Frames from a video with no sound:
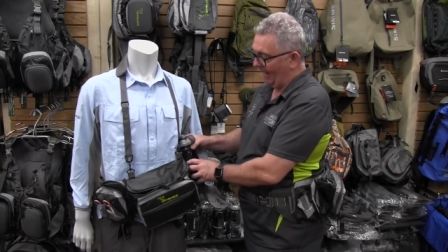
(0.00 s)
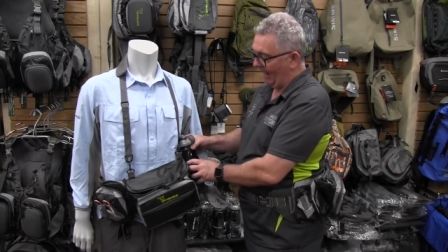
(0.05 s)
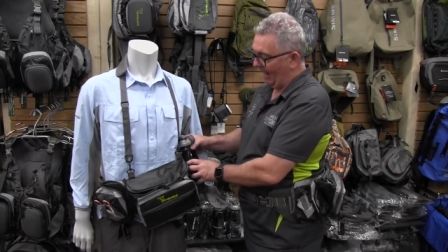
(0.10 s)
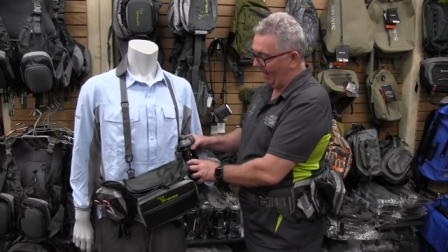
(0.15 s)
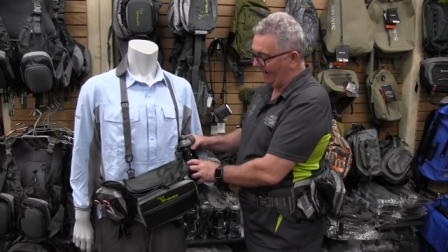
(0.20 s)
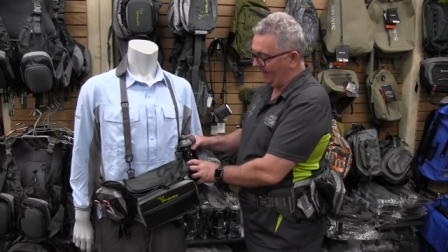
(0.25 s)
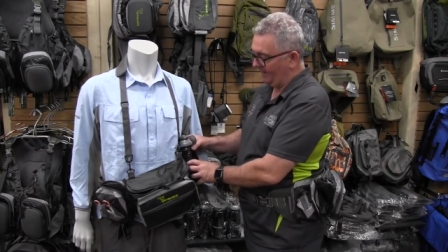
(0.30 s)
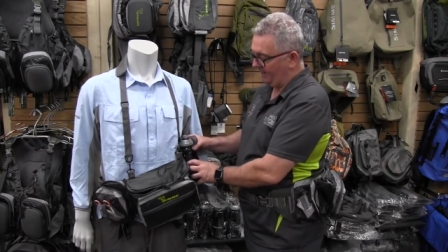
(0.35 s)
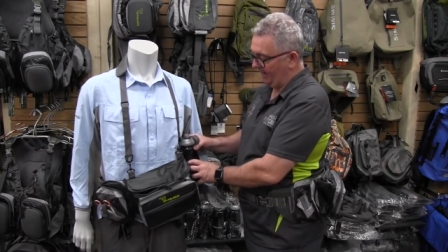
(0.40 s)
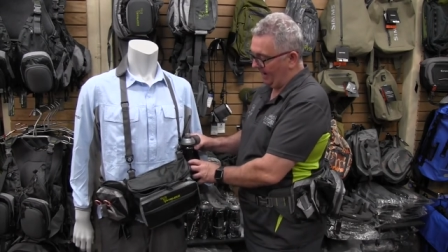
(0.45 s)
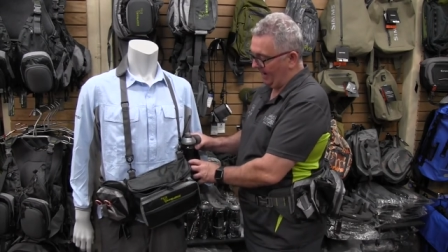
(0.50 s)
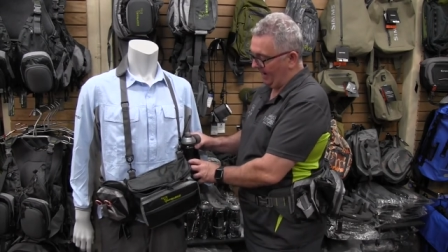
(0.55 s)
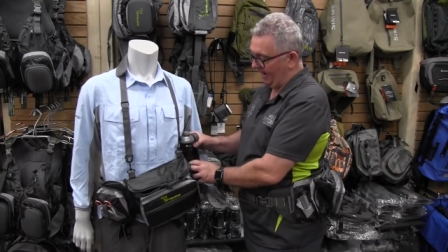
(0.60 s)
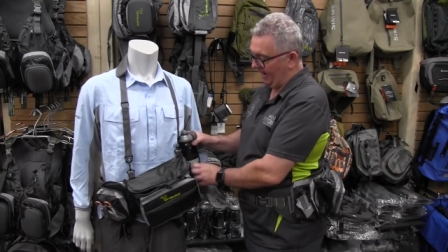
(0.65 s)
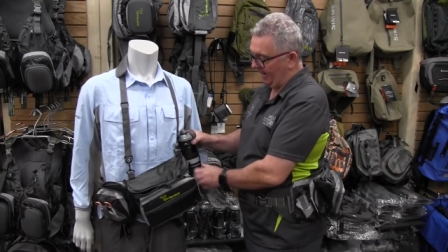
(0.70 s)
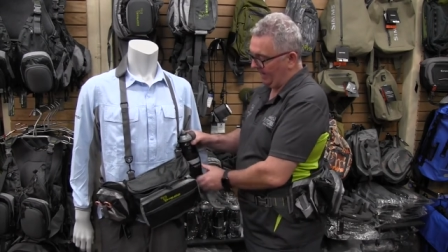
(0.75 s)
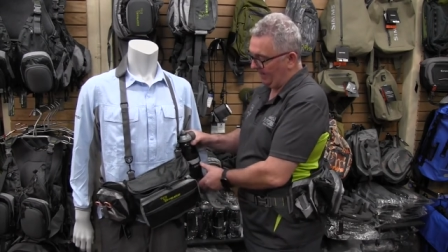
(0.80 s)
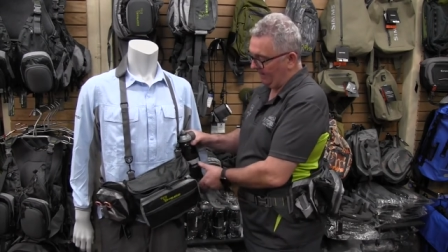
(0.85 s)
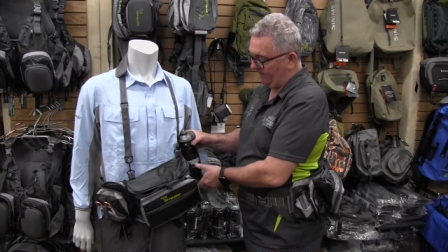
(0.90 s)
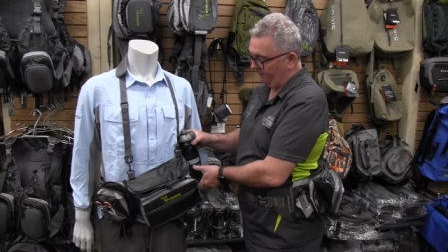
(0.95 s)
and
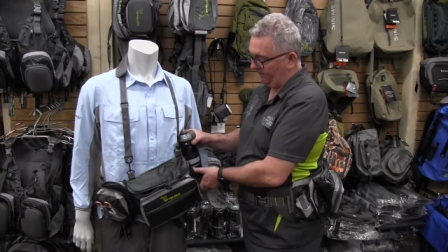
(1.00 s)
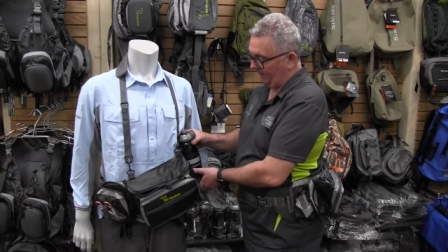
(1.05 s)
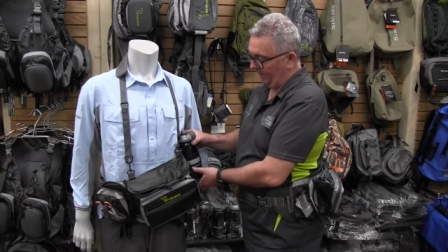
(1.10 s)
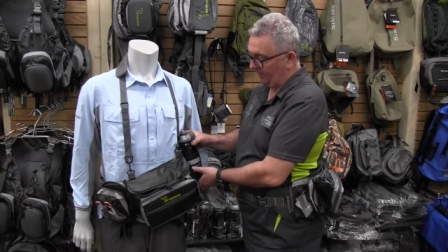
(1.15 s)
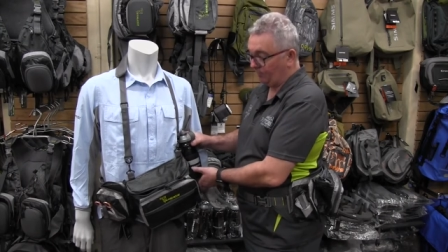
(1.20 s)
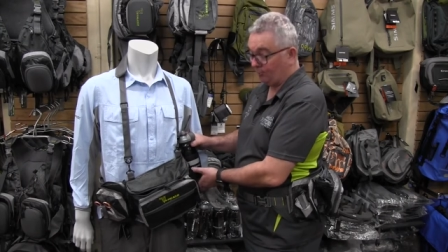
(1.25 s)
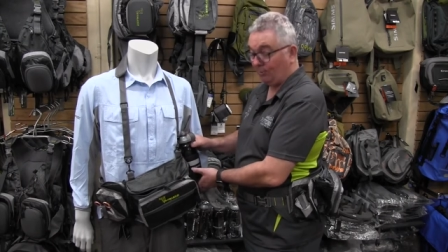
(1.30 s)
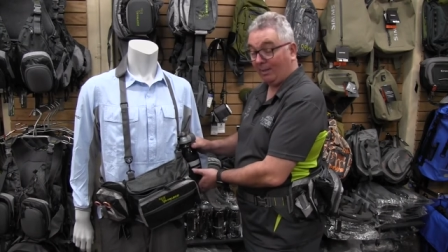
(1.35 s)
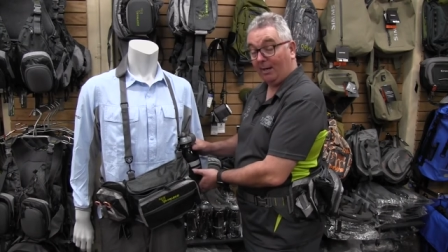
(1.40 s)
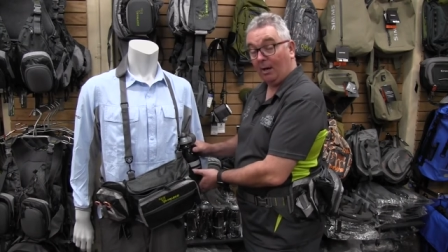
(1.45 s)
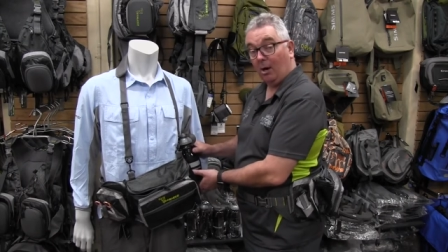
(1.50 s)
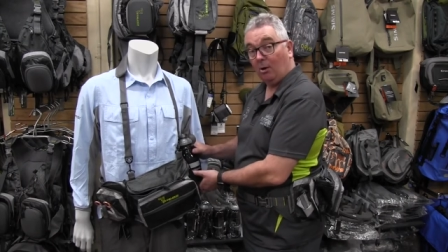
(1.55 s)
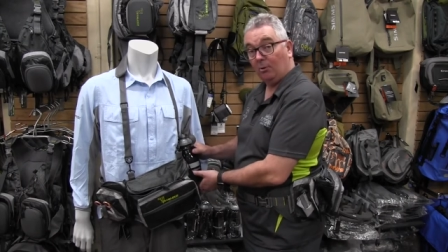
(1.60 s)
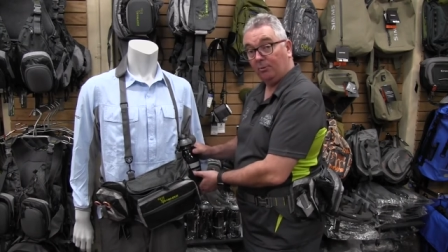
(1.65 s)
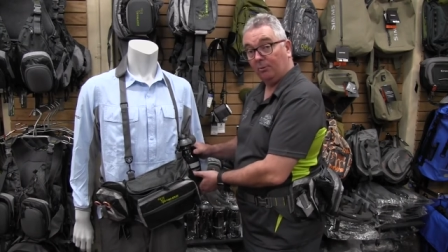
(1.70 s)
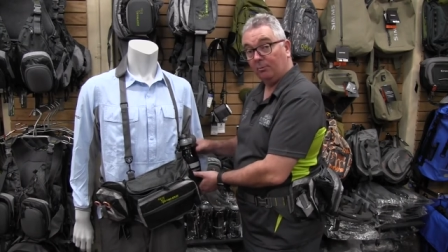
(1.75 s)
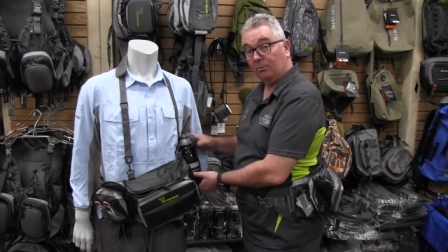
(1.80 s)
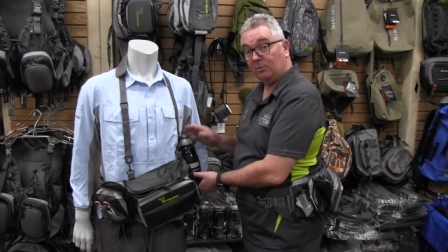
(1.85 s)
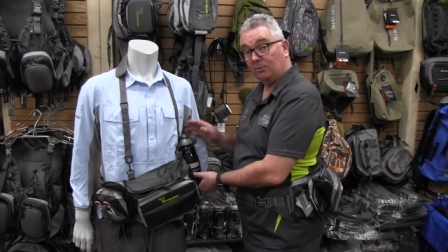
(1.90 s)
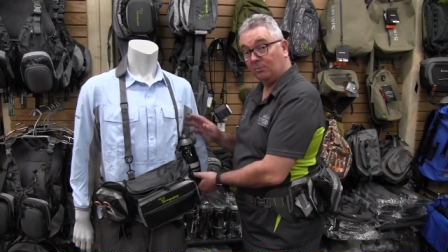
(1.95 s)
a, a drink
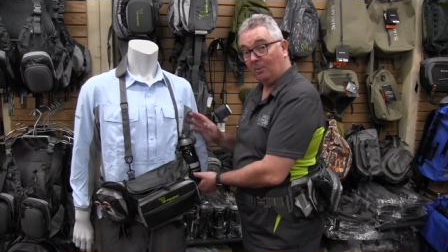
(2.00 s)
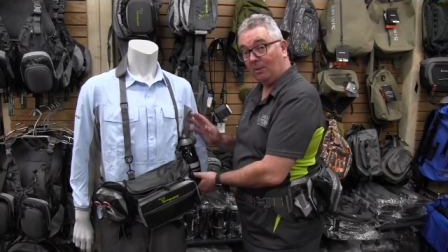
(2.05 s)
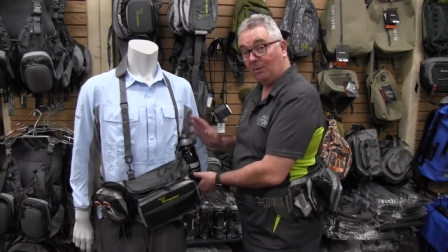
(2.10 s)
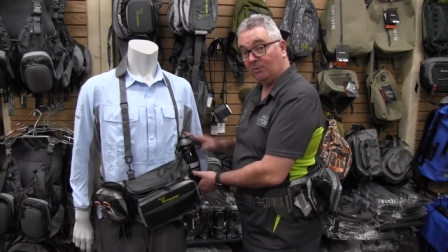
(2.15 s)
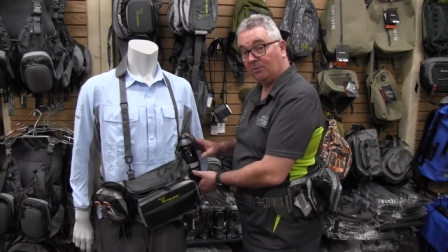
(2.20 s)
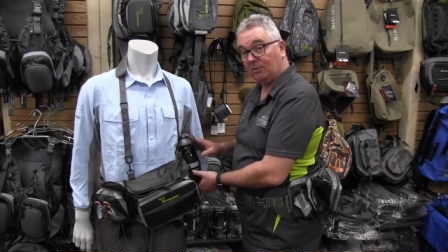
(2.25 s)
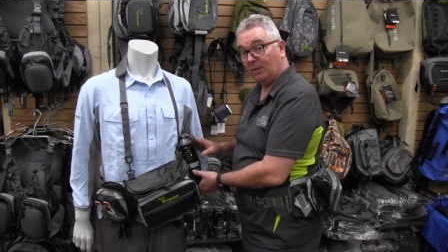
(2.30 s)
holder as well.